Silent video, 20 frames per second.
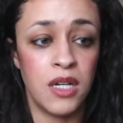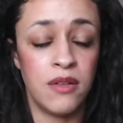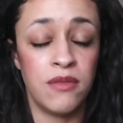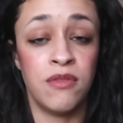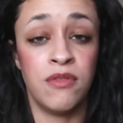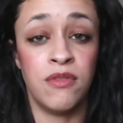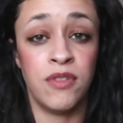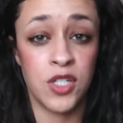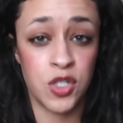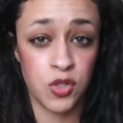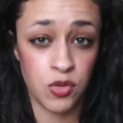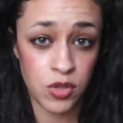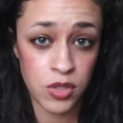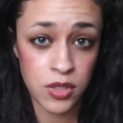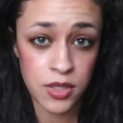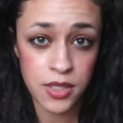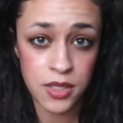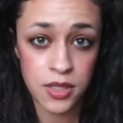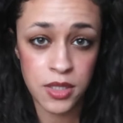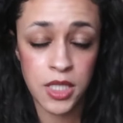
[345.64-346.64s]

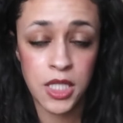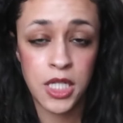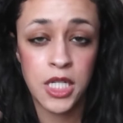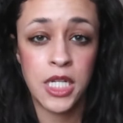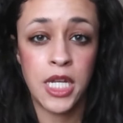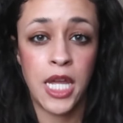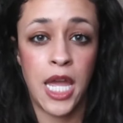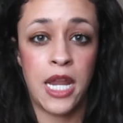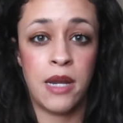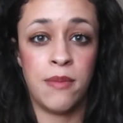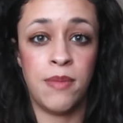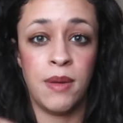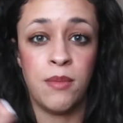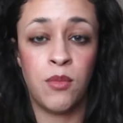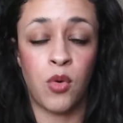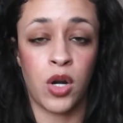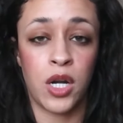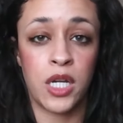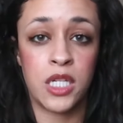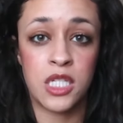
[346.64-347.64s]
visuals and a bit
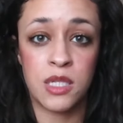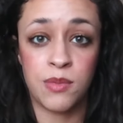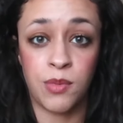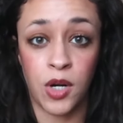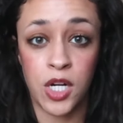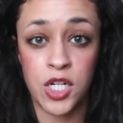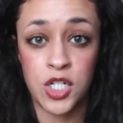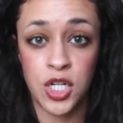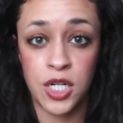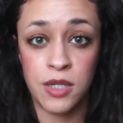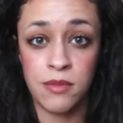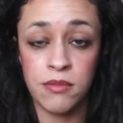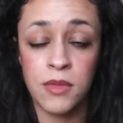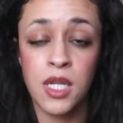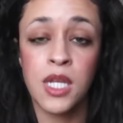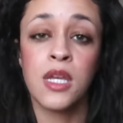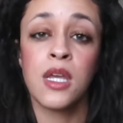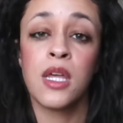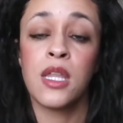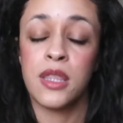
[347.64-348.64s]
more inspiration.
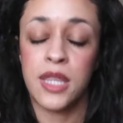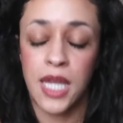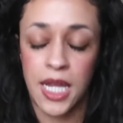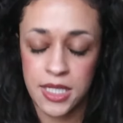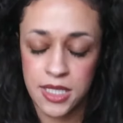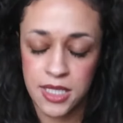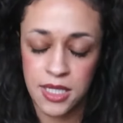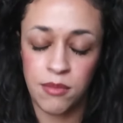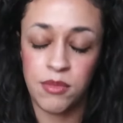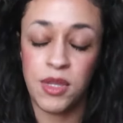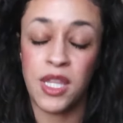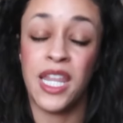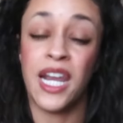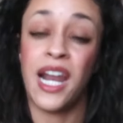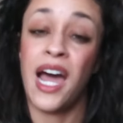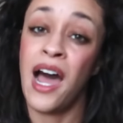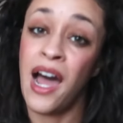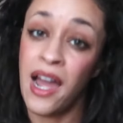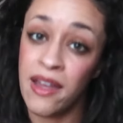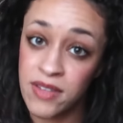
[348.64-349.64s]
That's something
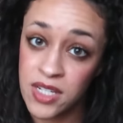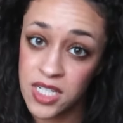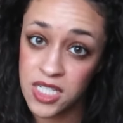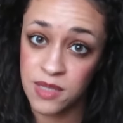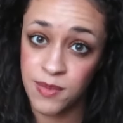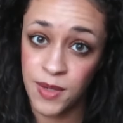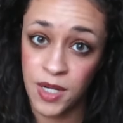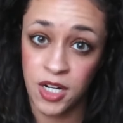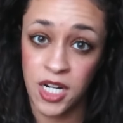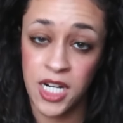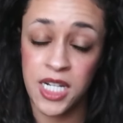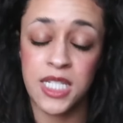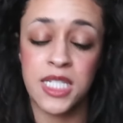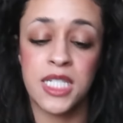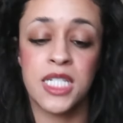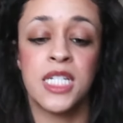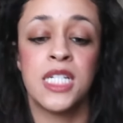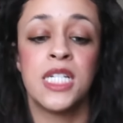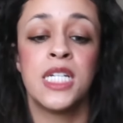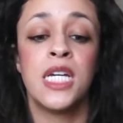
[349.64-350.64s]
that I've
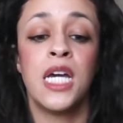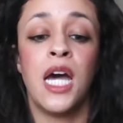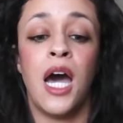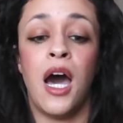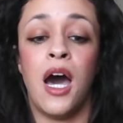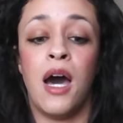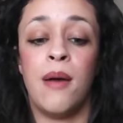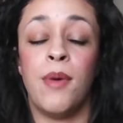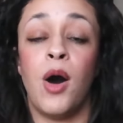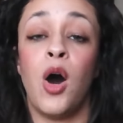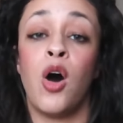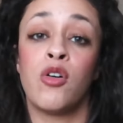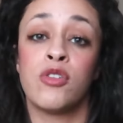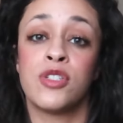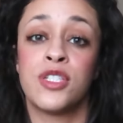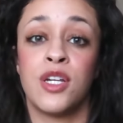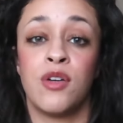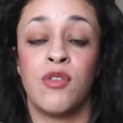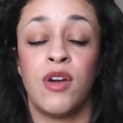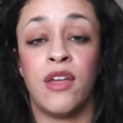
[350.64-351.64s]
experienced.
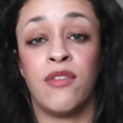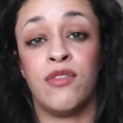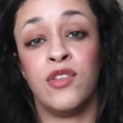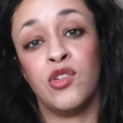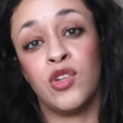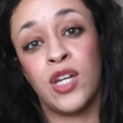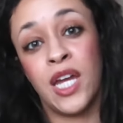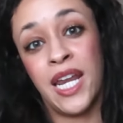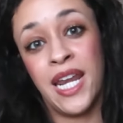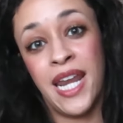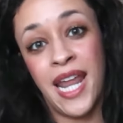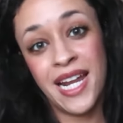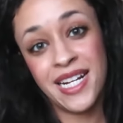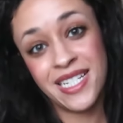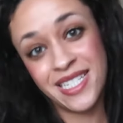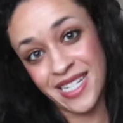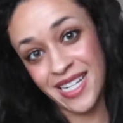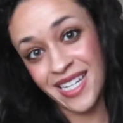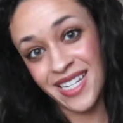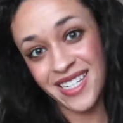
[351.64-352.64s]
Also, if you
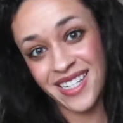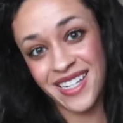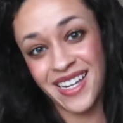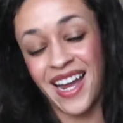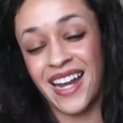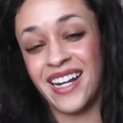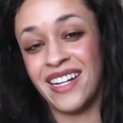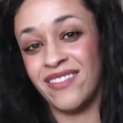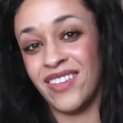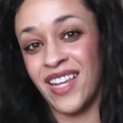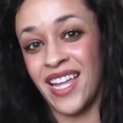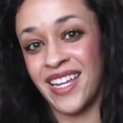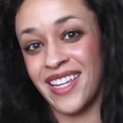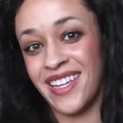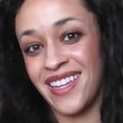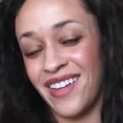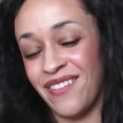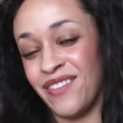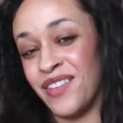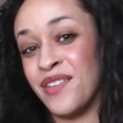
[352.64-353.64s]
connect it, kind of
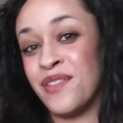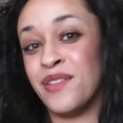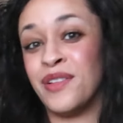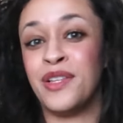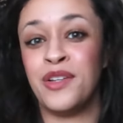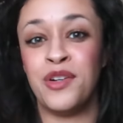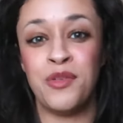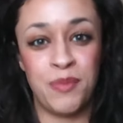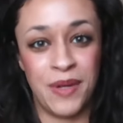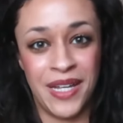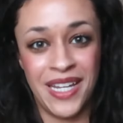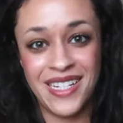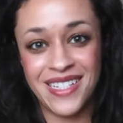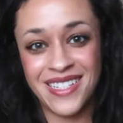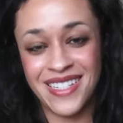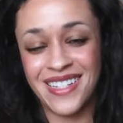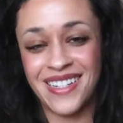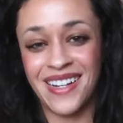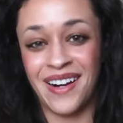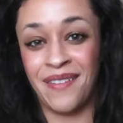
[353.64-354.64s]
like if you loop
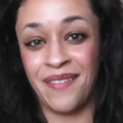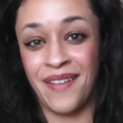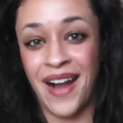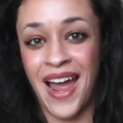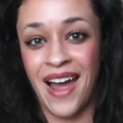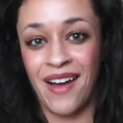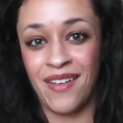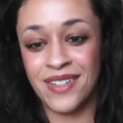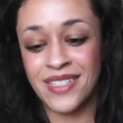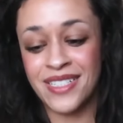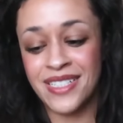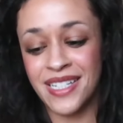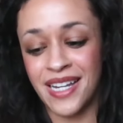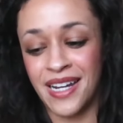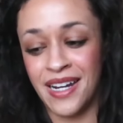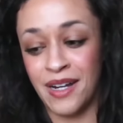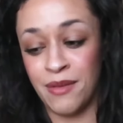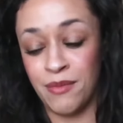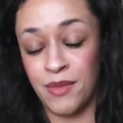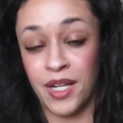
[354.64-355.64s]
it around
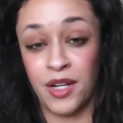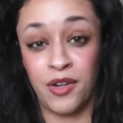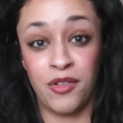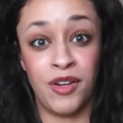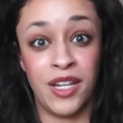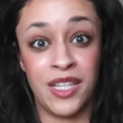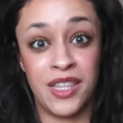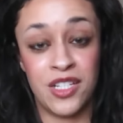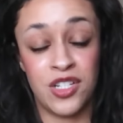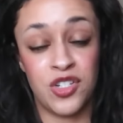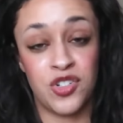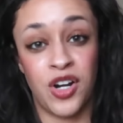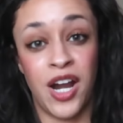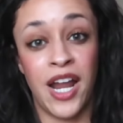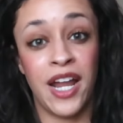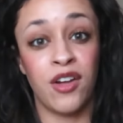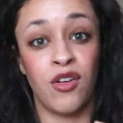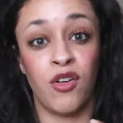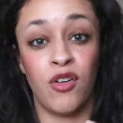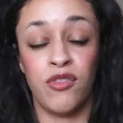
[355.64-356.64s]
and create this
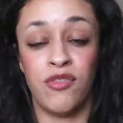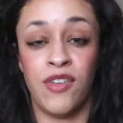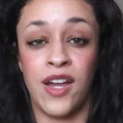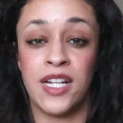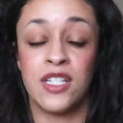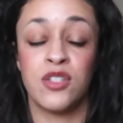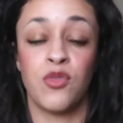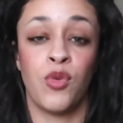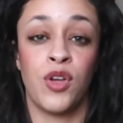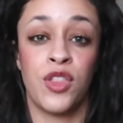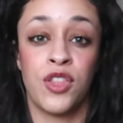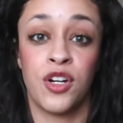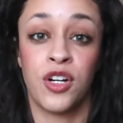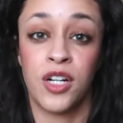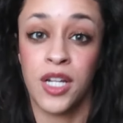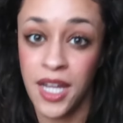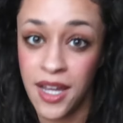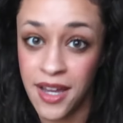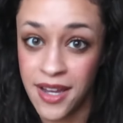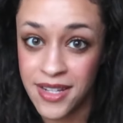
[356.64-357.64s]
triangle effect with your
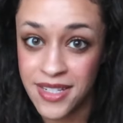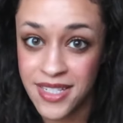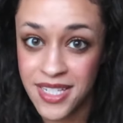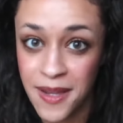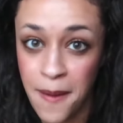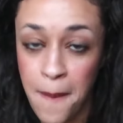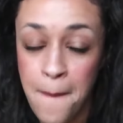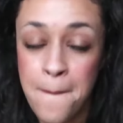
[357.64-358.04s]
gut,